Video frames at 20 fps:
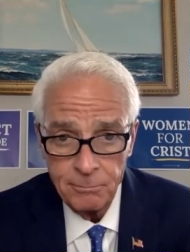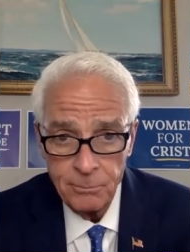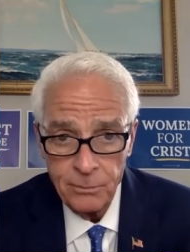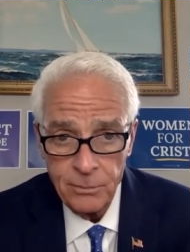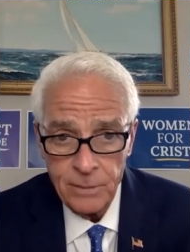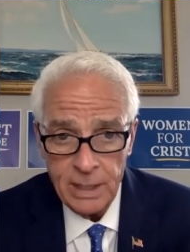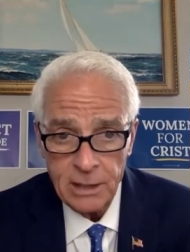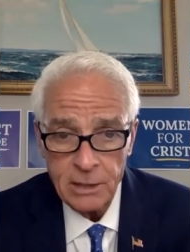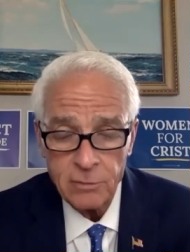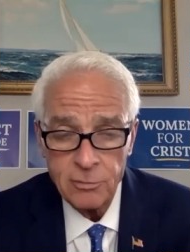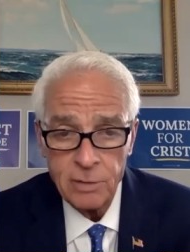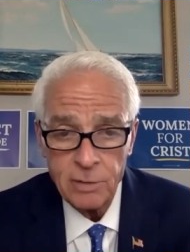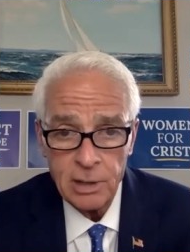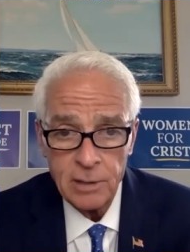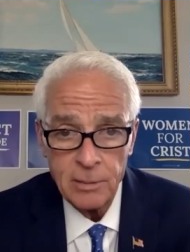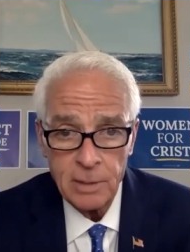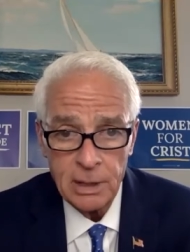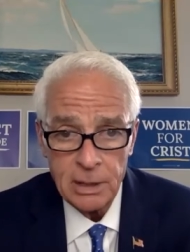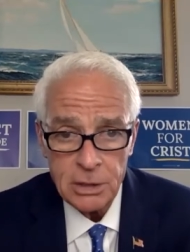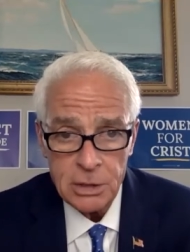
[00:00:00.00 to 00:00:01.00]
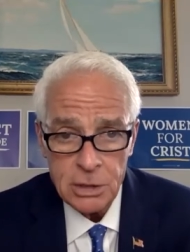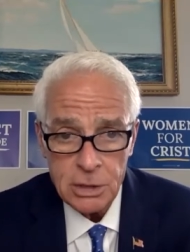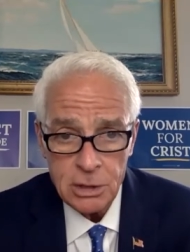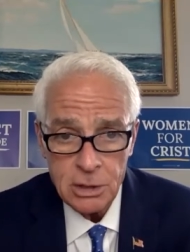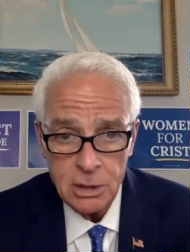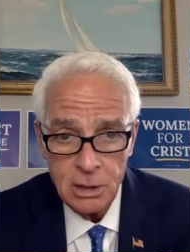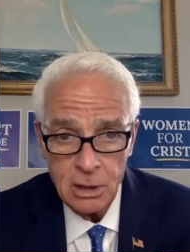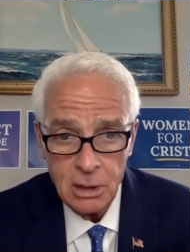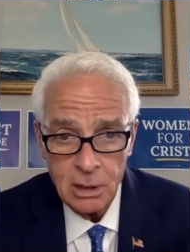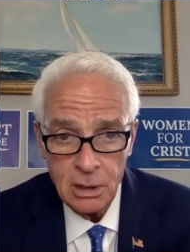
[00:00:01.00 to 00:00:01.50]
Thank you very much.
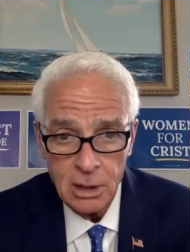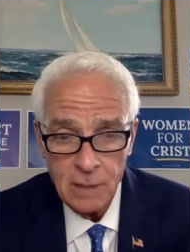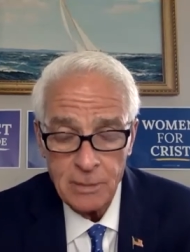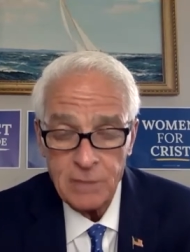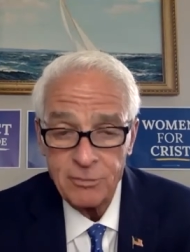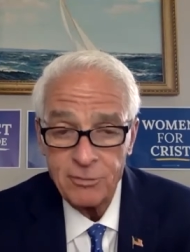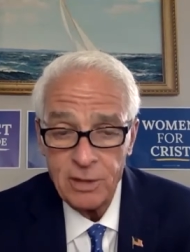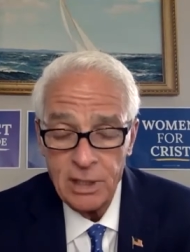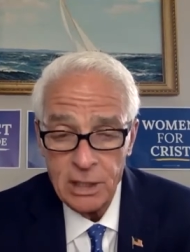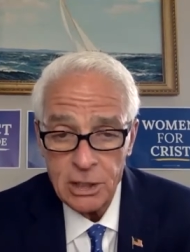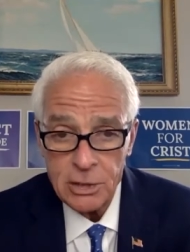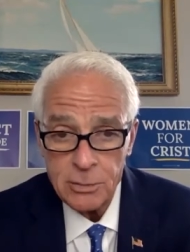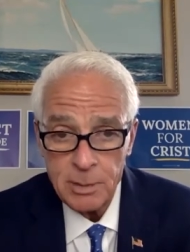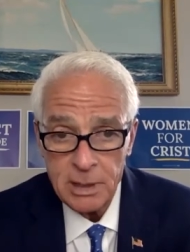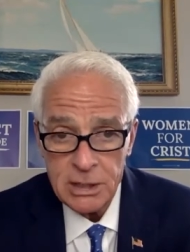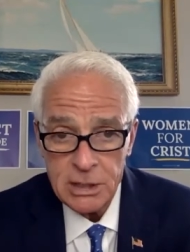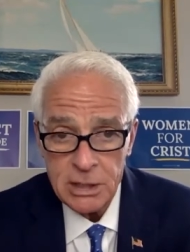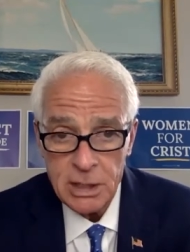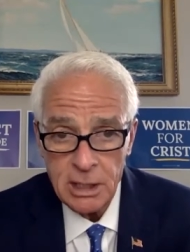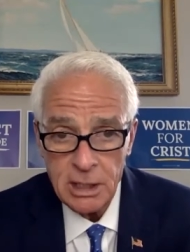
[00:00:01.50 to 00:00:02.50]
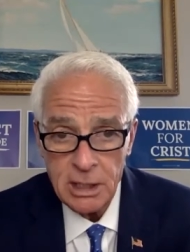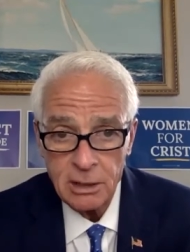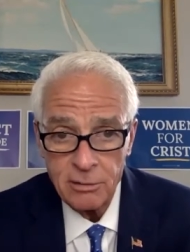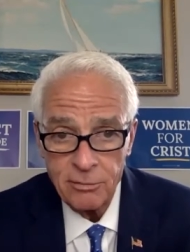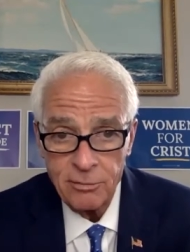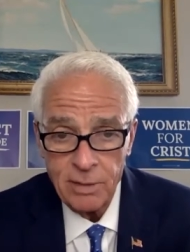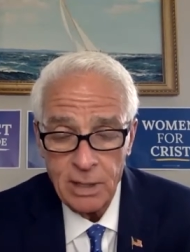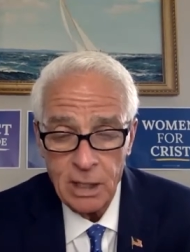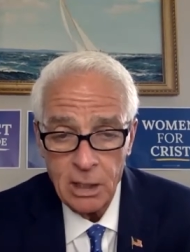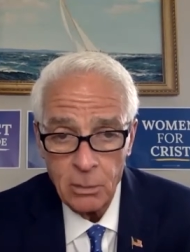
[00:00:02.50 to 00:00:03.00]
Let me finish by saying
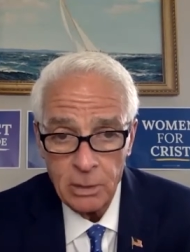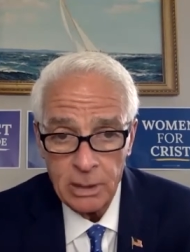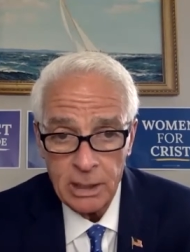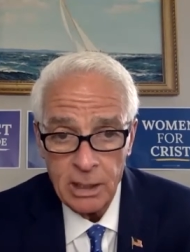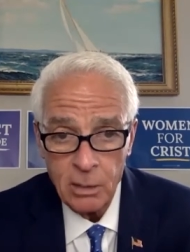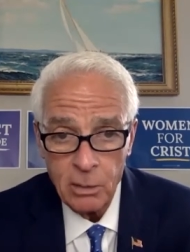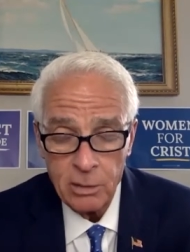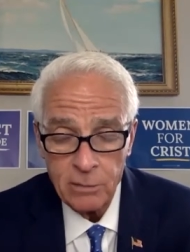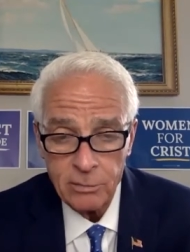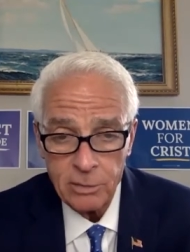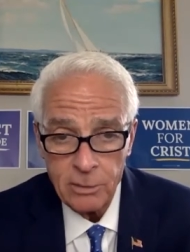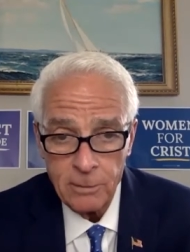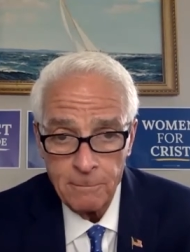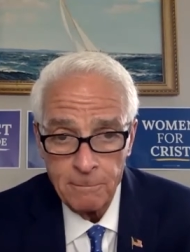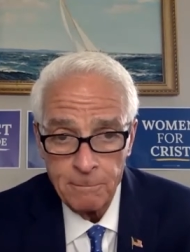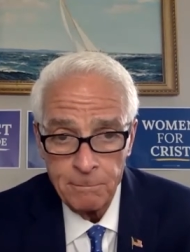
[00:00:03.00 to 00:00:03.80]
the following, however.